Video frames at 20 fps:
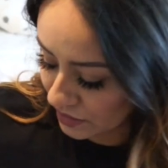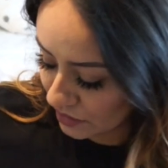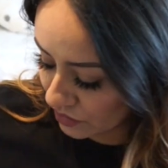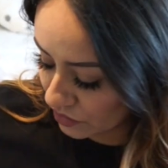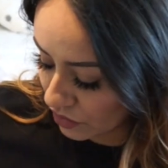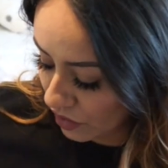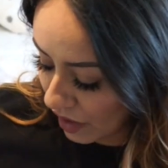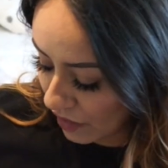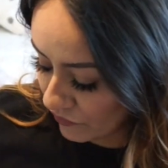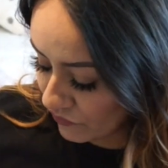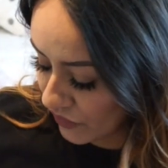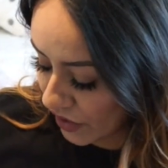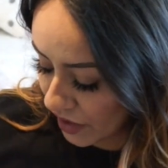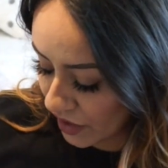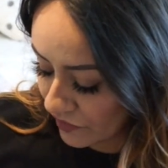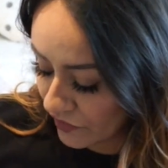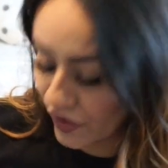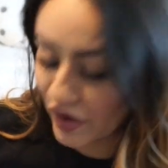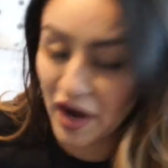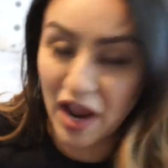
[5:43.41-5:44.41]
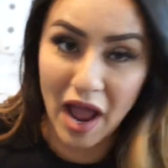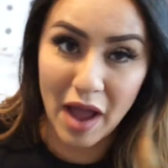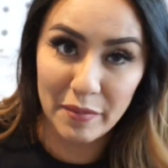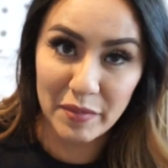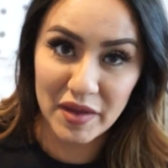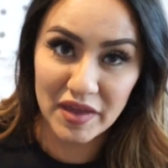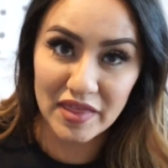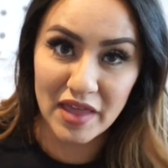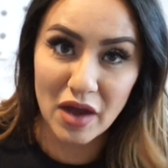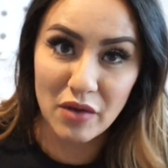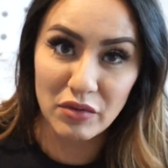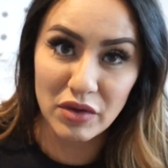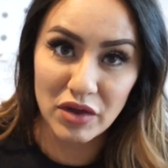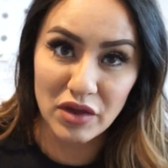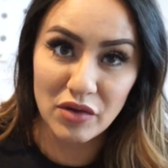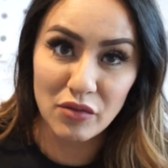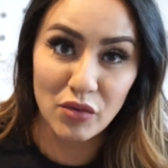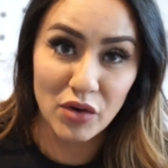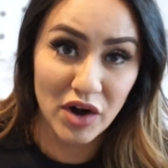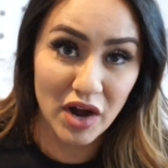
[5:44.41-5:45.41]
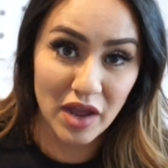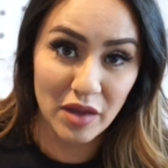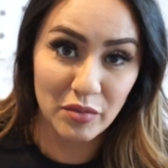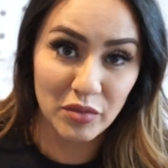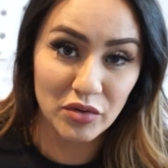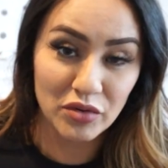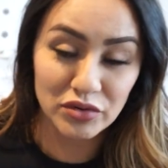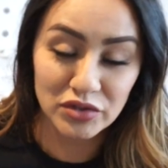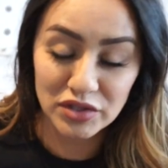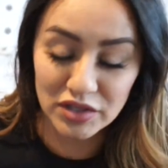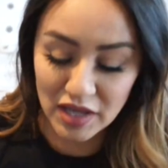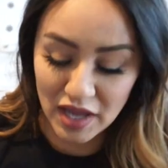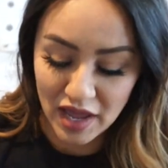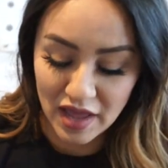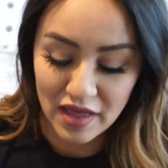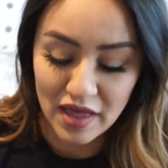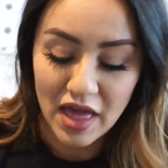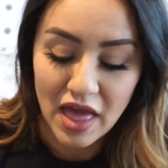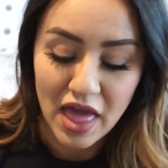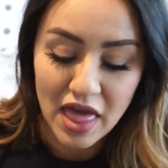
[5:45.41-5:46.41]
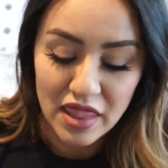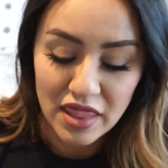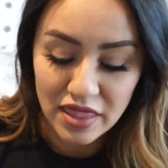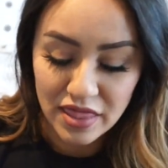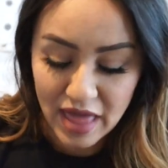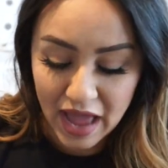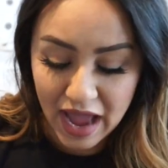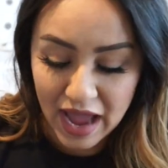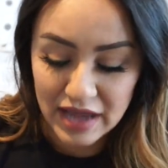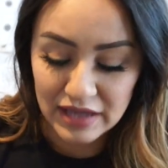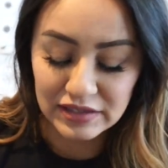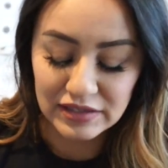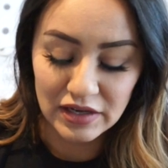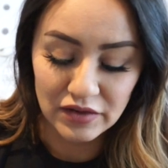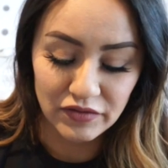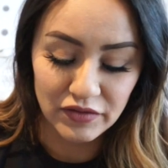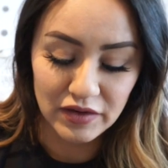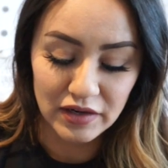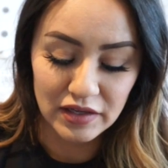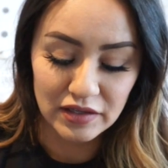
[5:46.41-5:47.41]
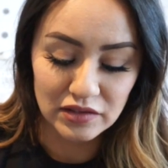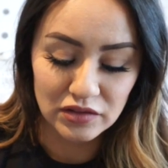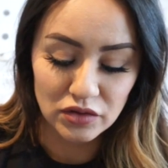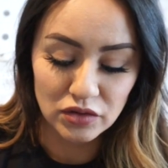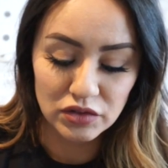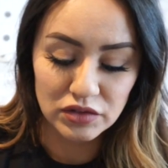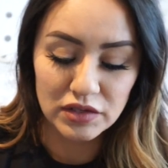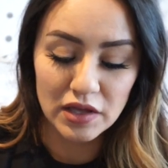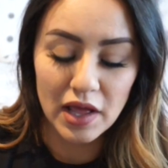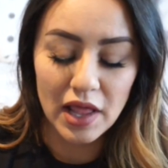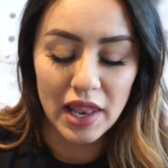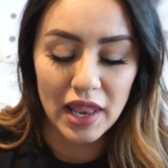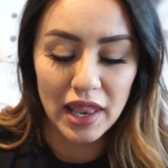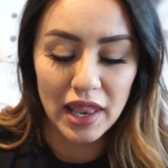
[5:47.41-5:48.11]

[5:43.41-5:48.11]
so I'm very very happy that we were able to get that Définicils